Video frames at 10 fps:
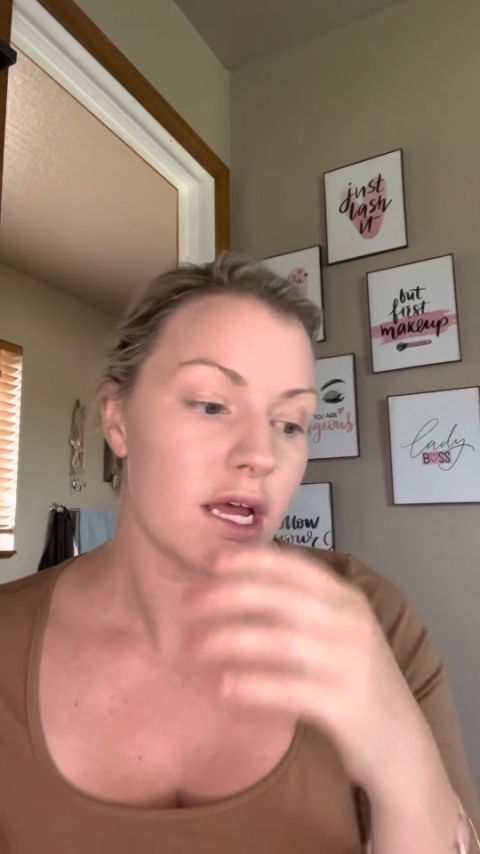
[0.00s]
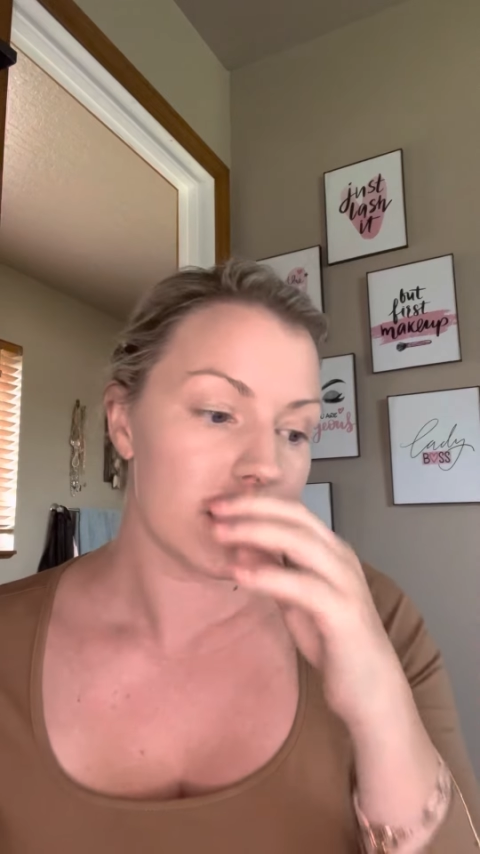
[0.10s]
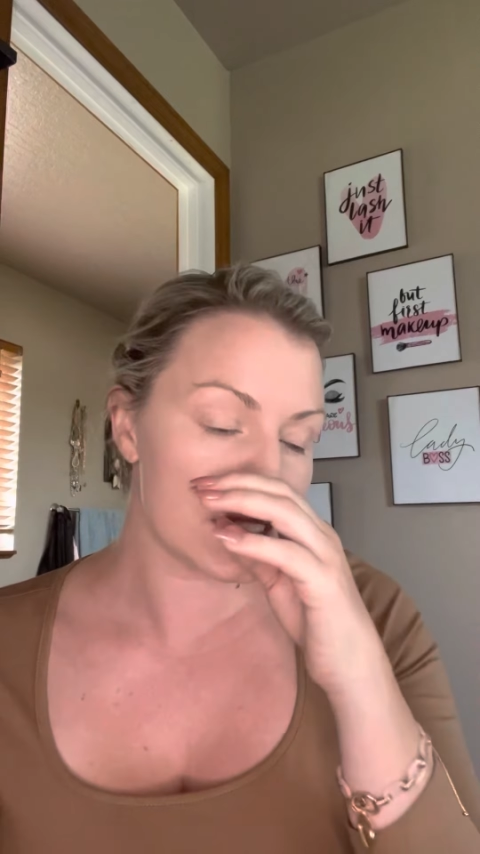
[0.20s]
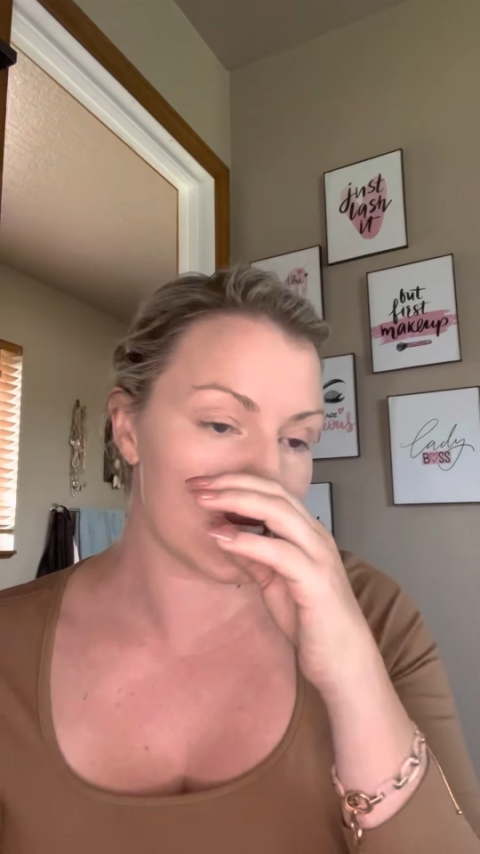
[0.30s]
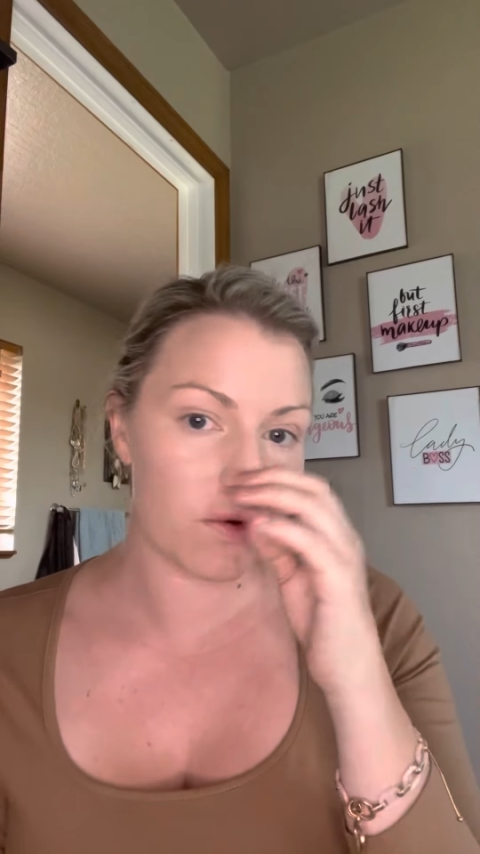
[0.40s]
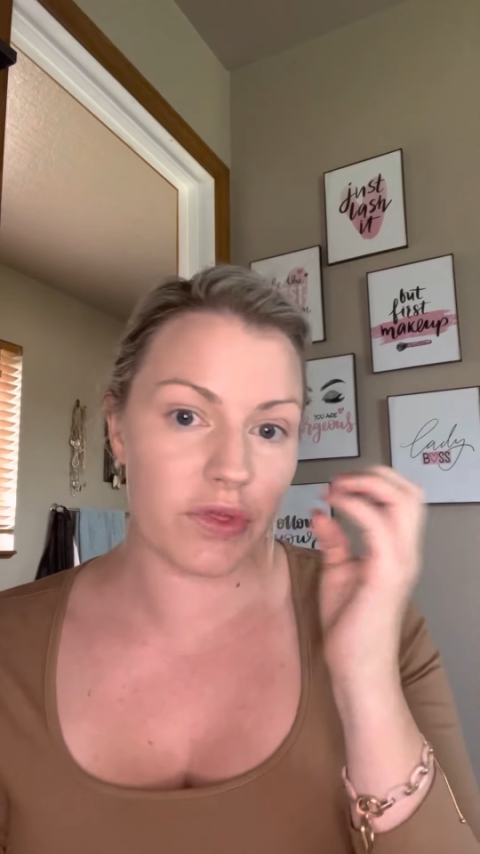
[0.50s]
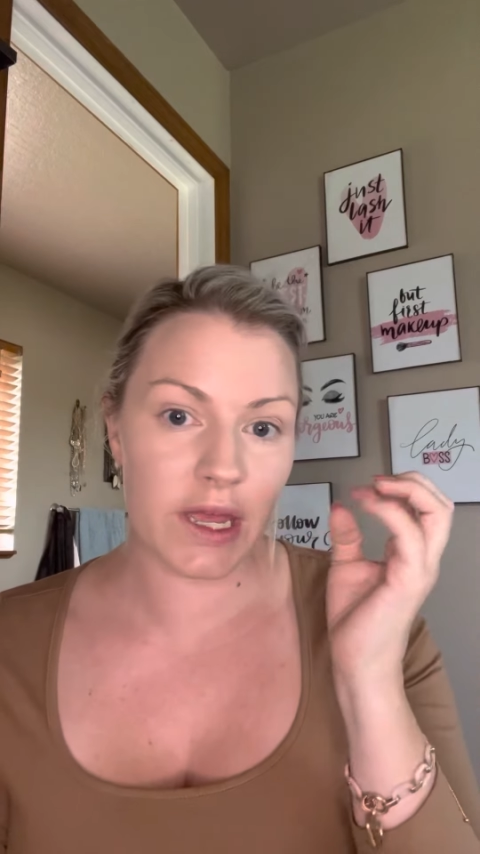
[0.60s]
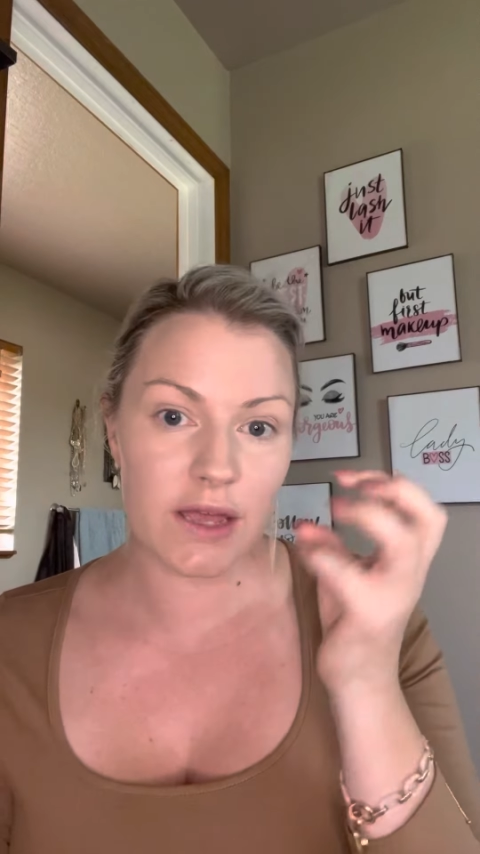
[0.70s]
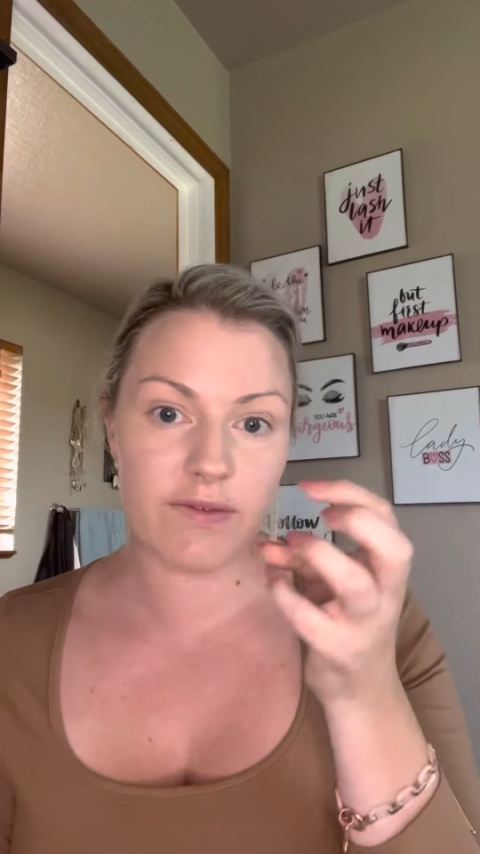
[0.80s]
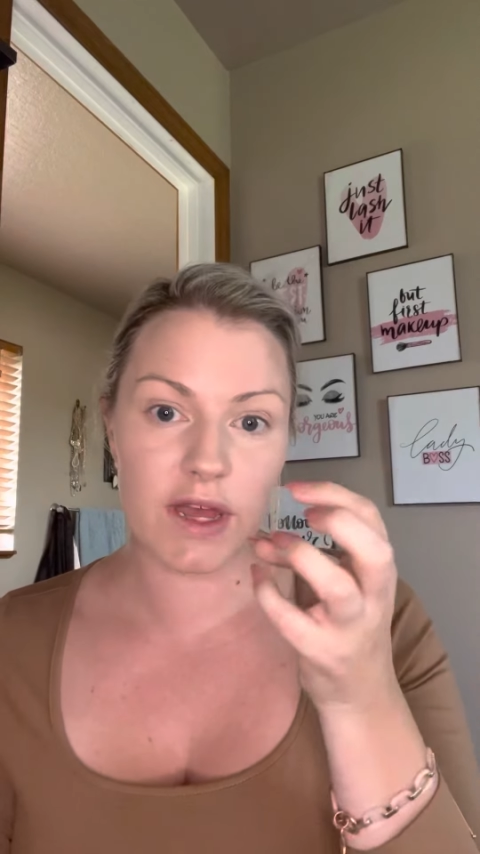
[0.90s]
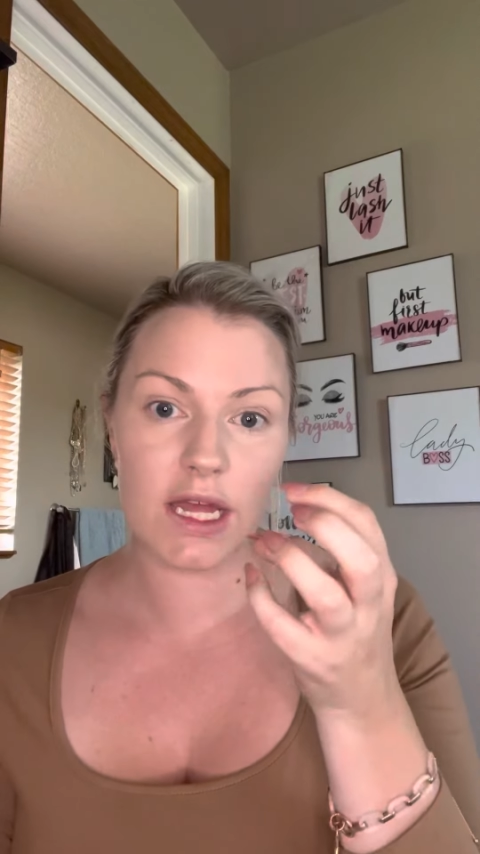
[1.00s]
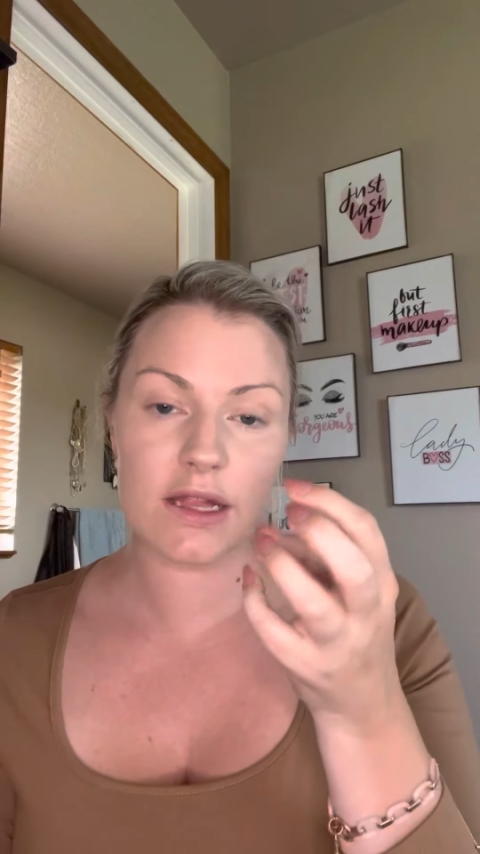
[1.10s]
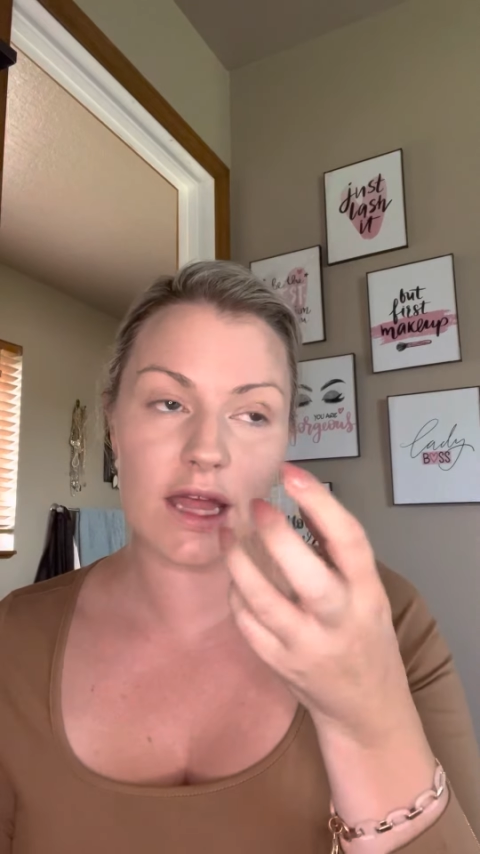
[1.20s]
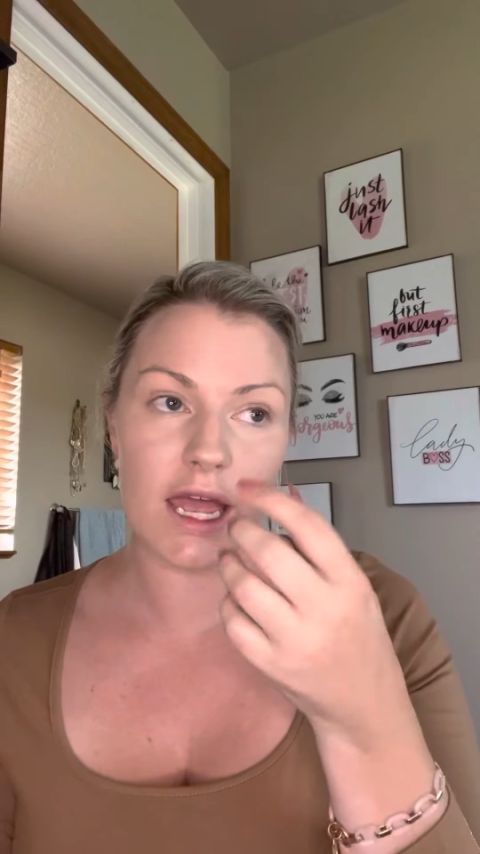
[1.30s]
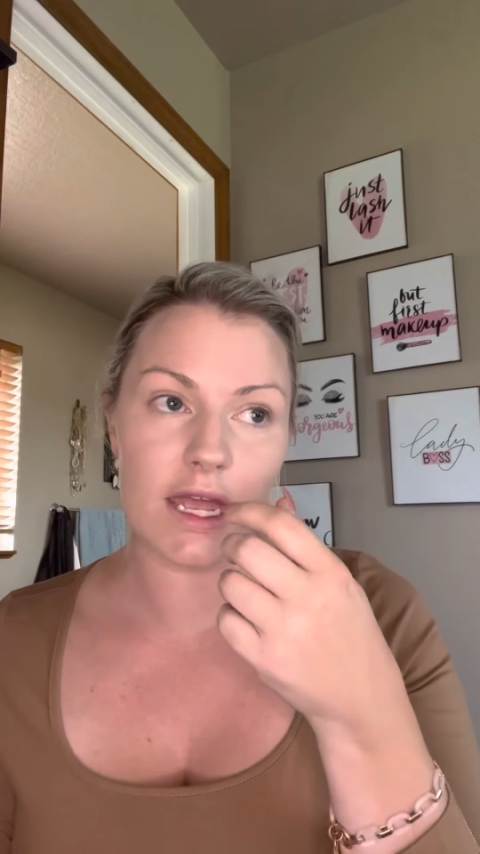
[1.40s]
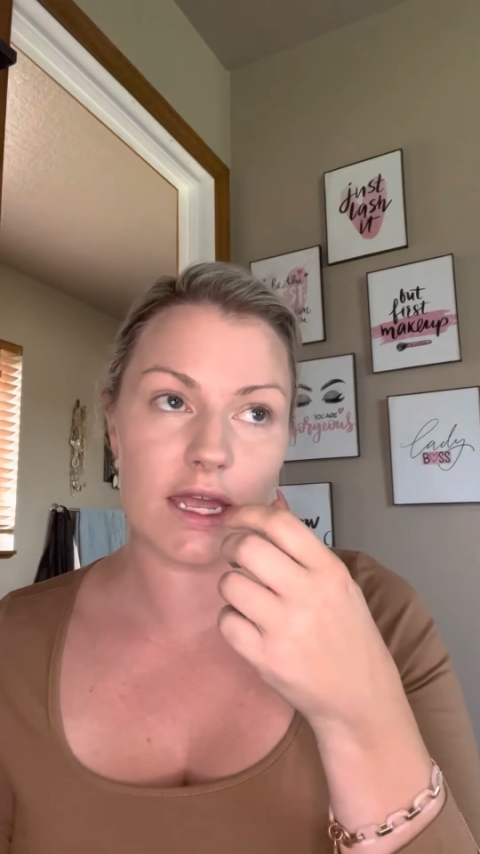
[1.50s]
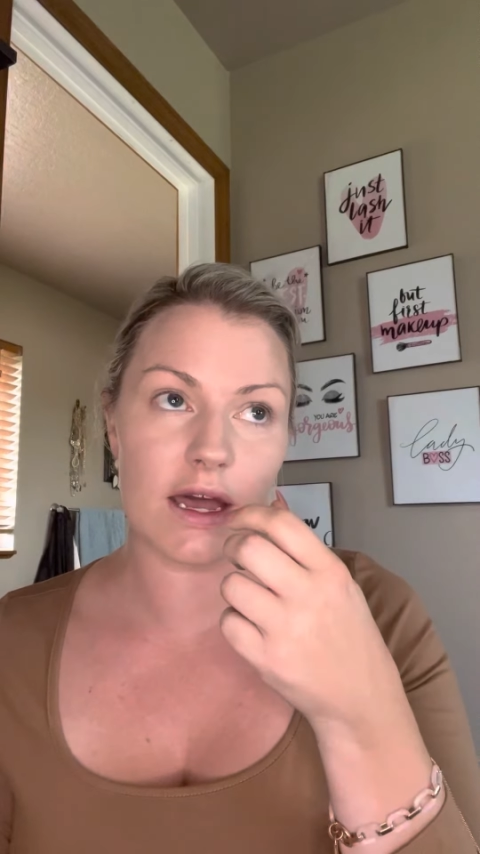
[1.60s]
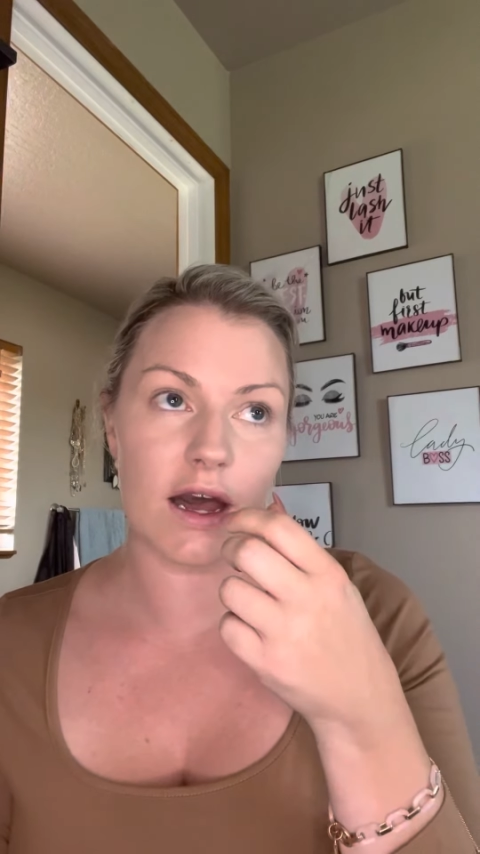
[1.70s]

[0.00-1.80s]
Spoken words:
So think of it like